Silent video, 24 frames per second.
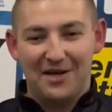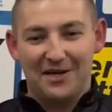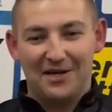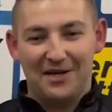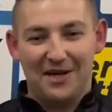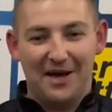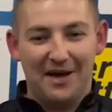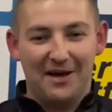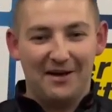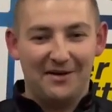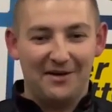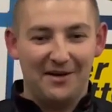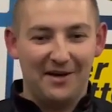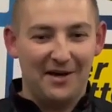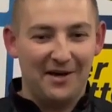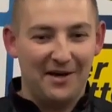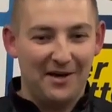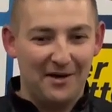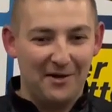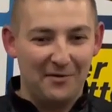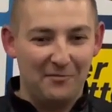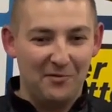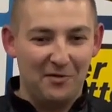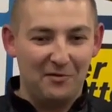
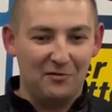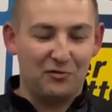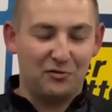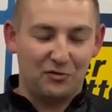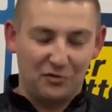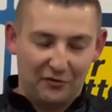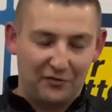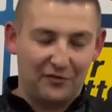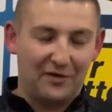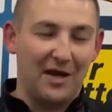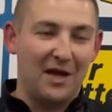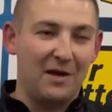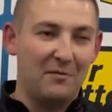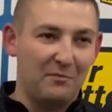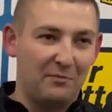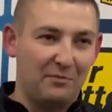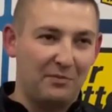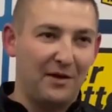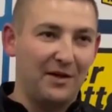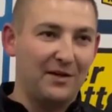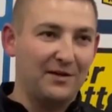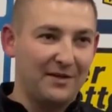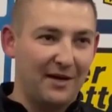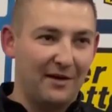was a tough game
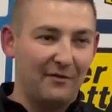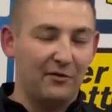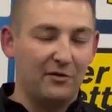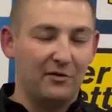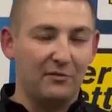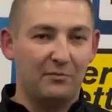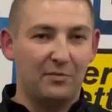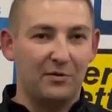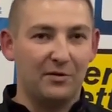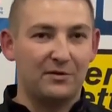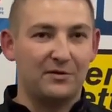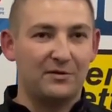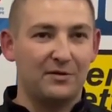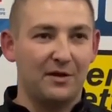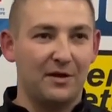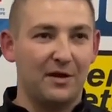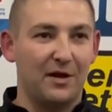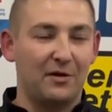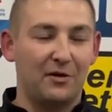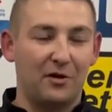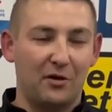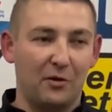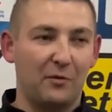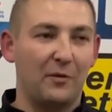playing Davil, but
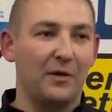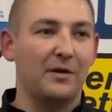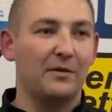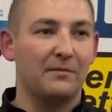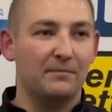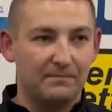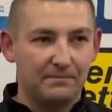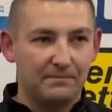I got the win.